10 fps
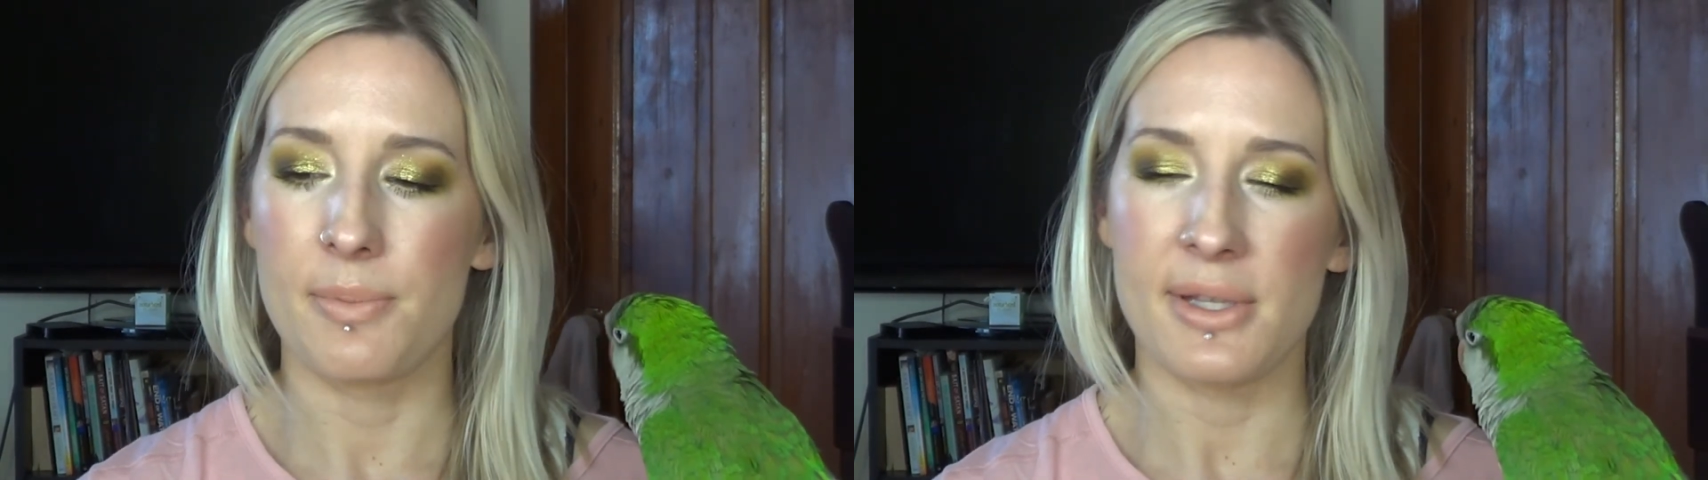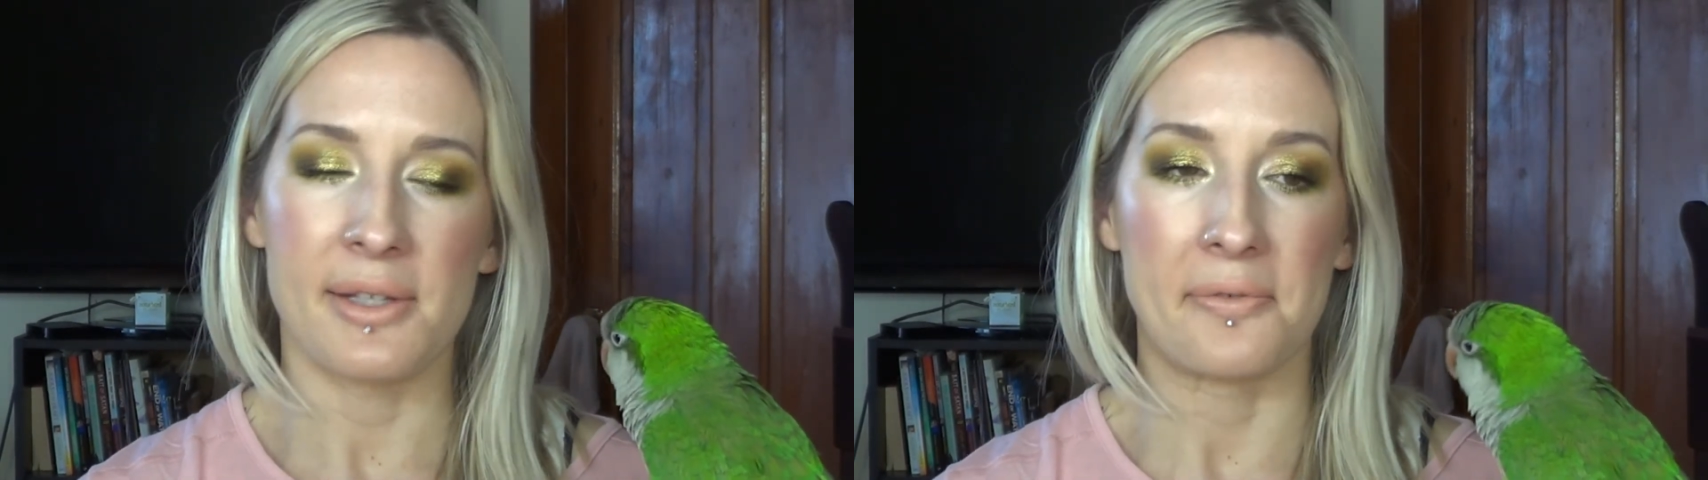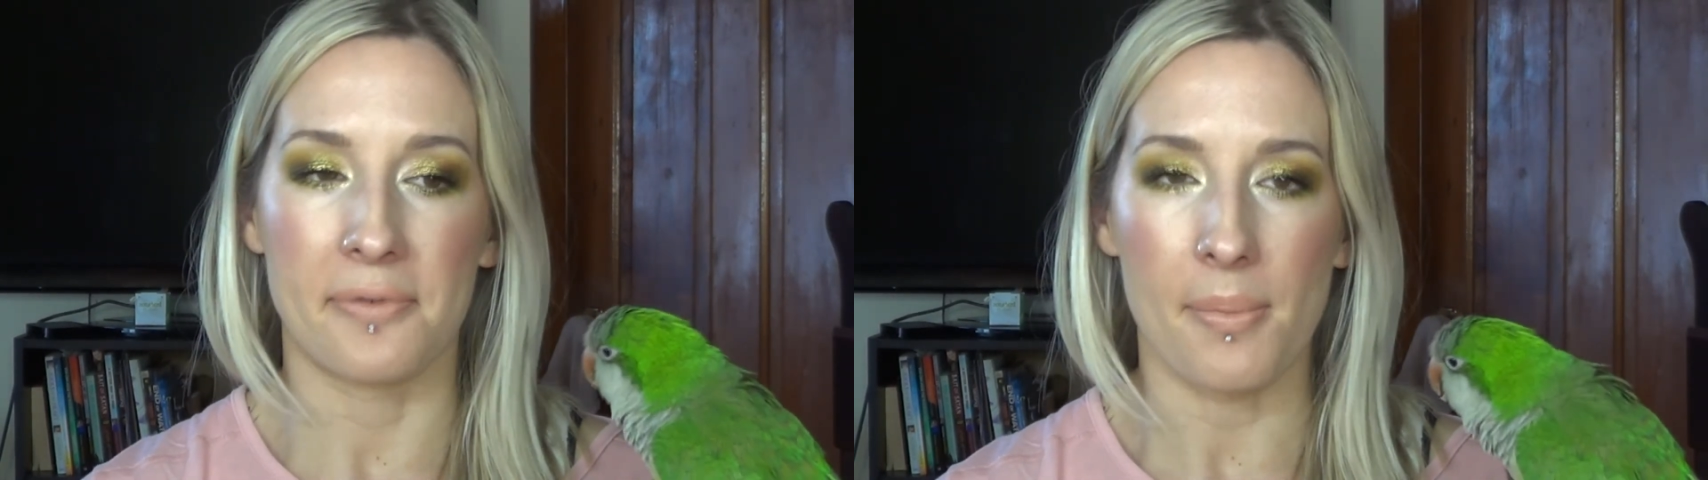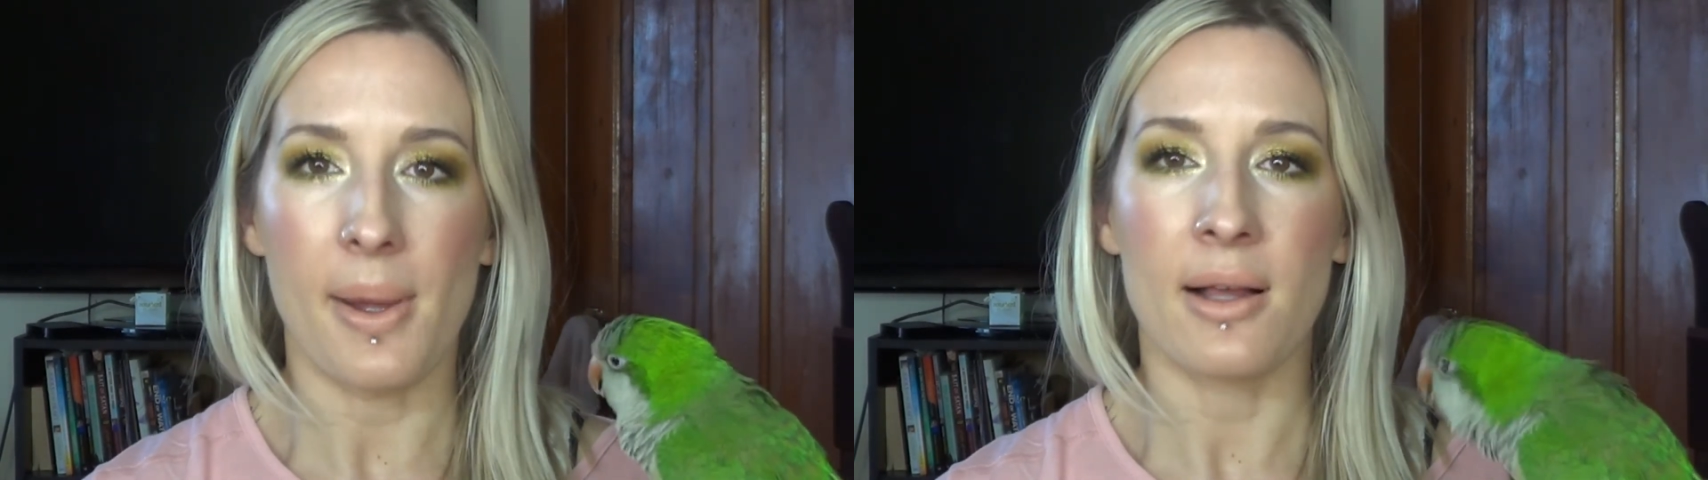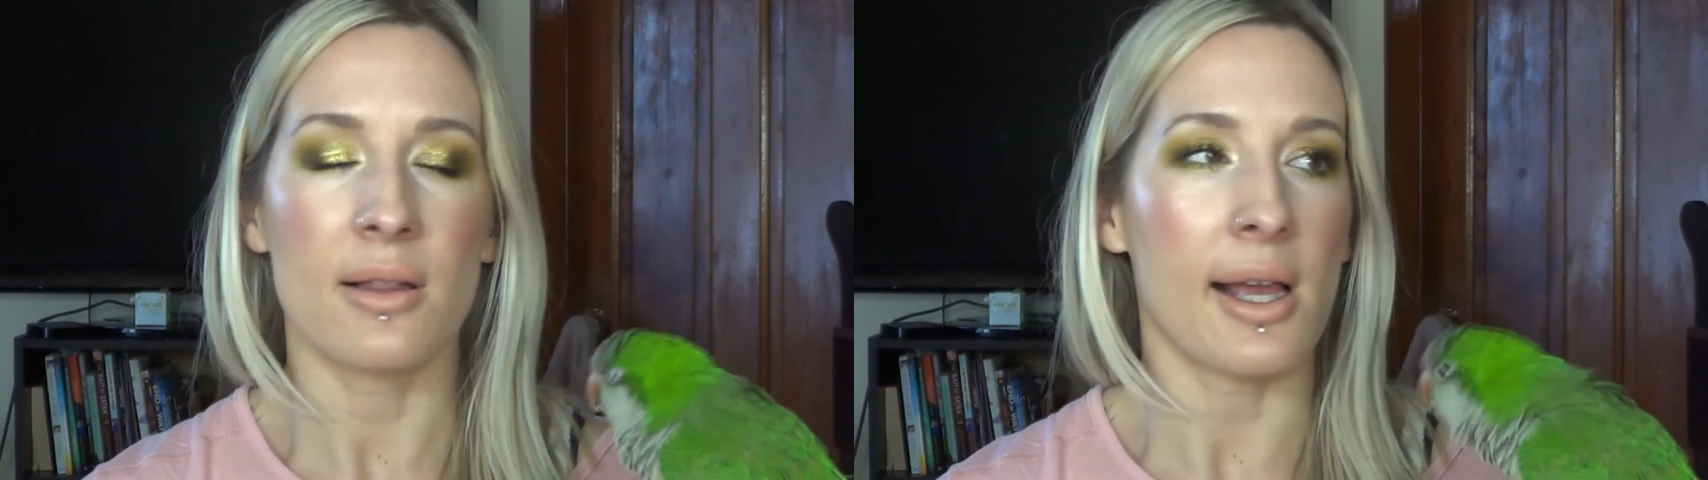missing from
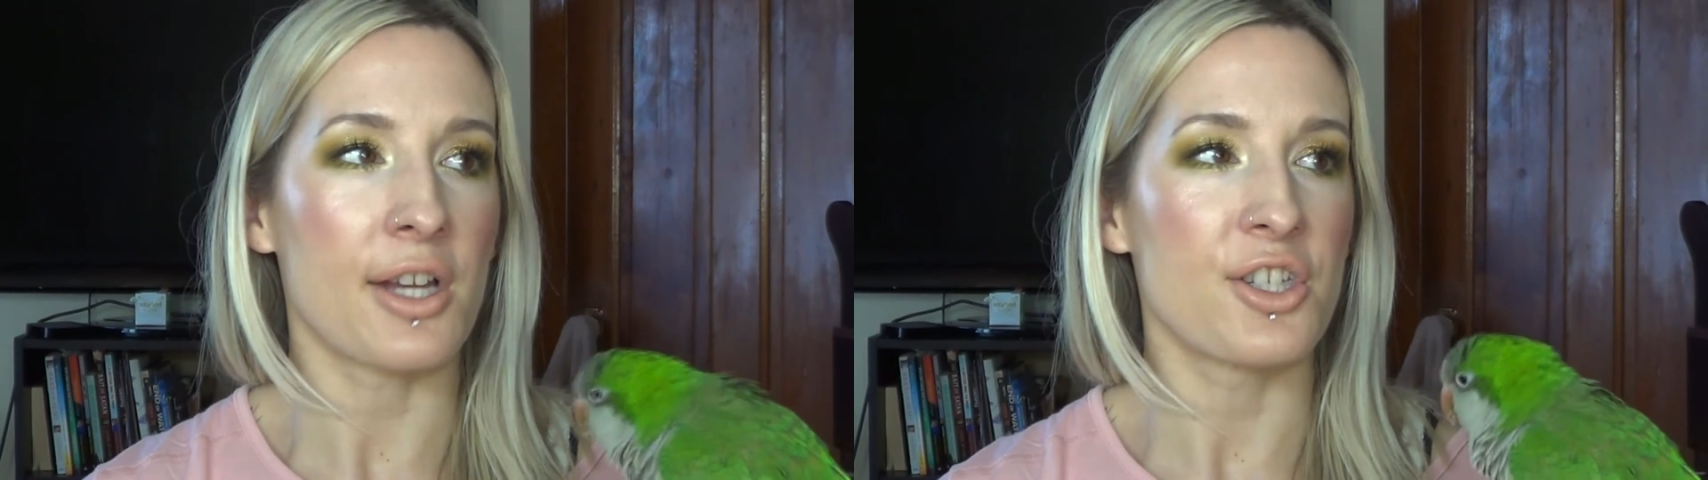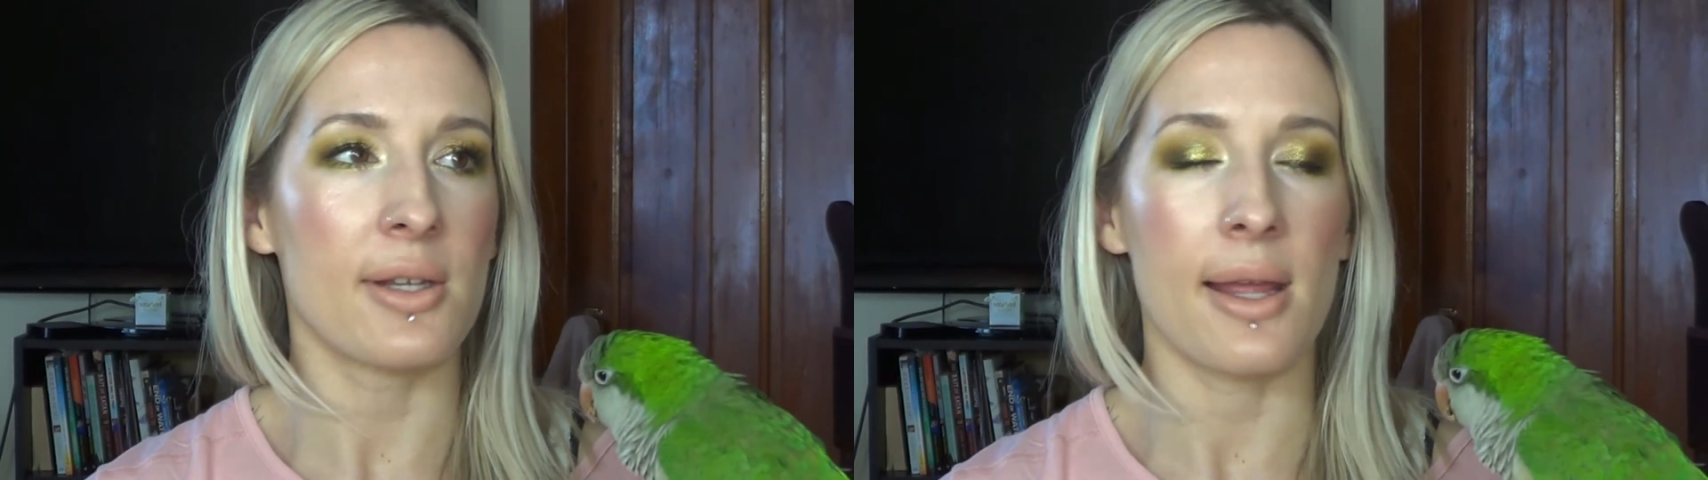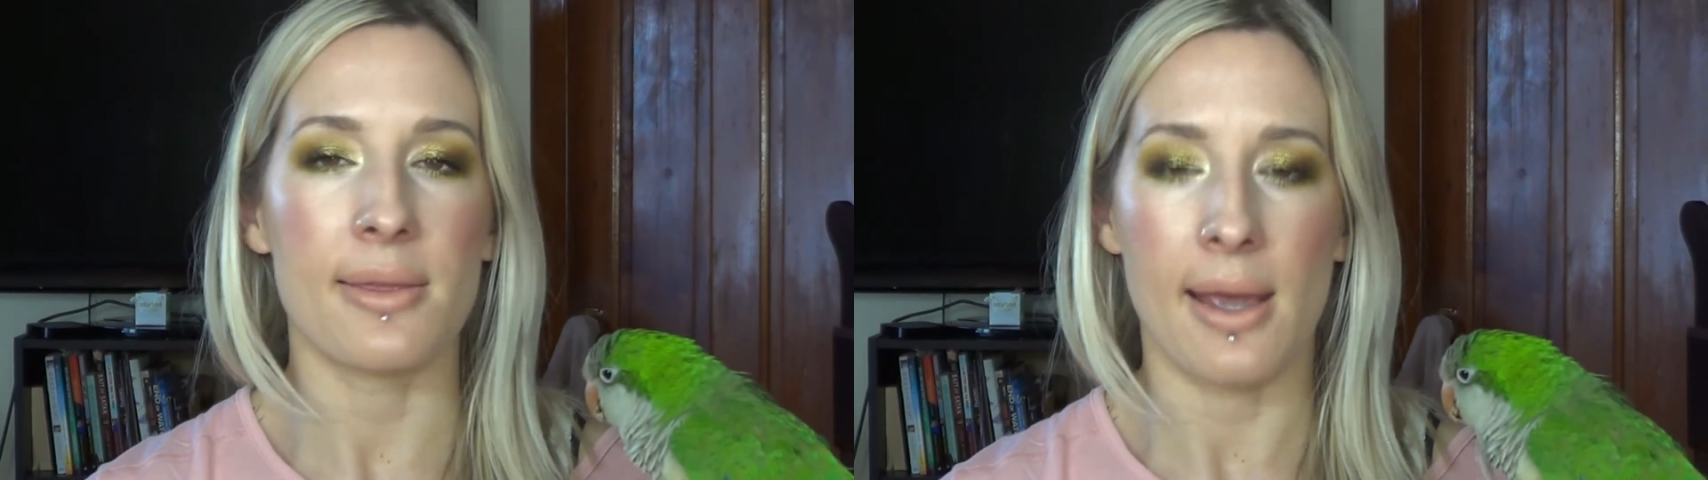my collection and